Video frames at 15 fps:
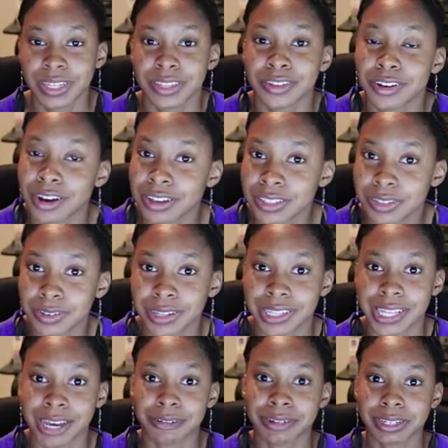They're also
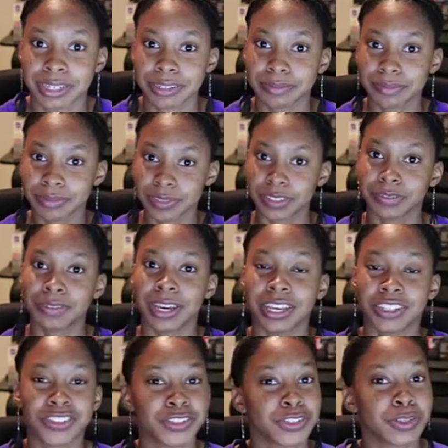allowing
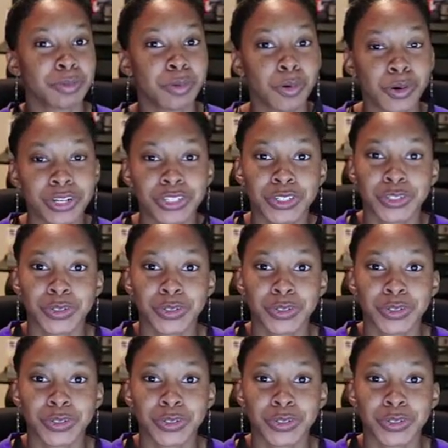fans to support